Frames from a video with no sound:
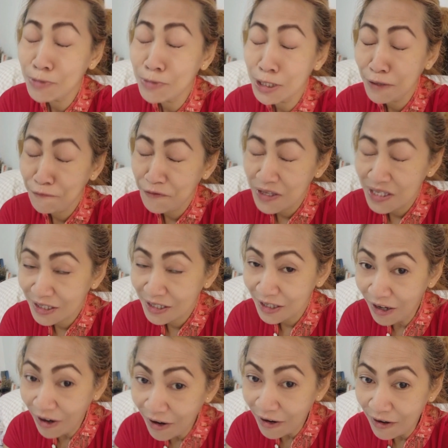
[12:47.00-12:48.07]
But if it's
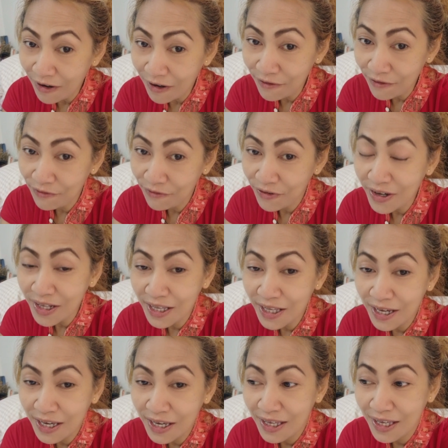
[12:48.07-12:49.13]
love,
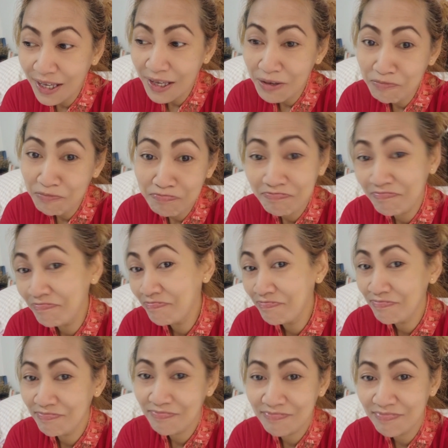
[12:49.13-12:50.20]
really,
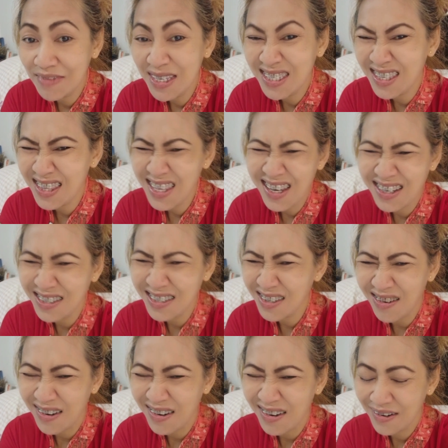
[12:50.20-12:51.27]
these things
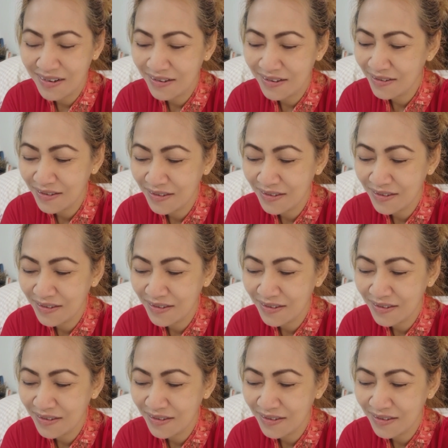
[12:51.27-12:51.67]
are